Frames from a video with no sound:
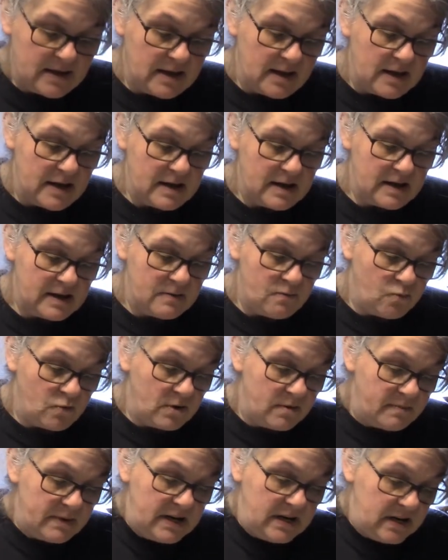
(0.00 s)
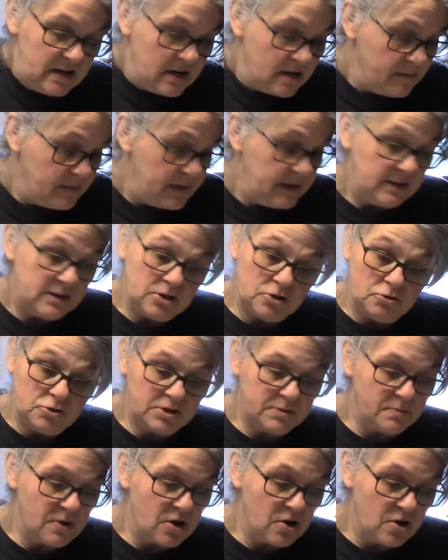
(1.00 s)
I had one medium and two
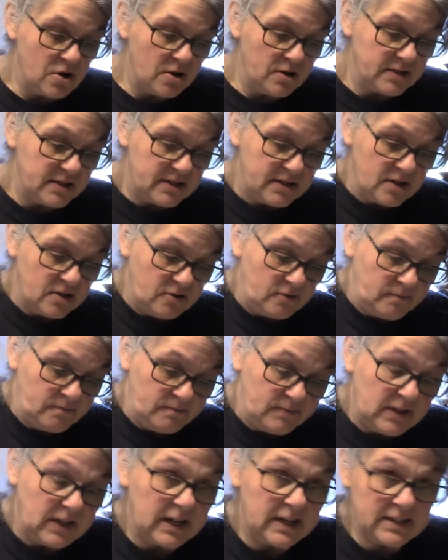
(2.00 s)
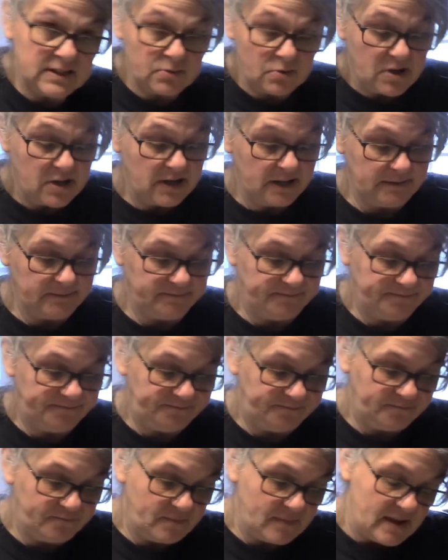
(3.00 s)
small, so guess what?
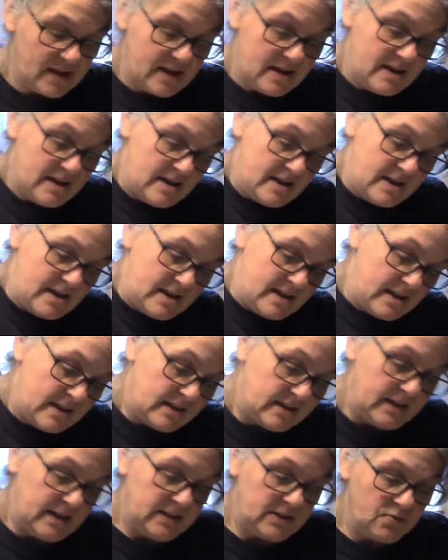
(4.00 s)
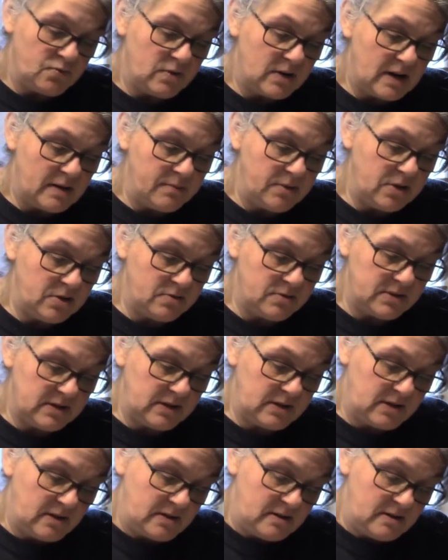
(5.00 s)
That's what I'm using.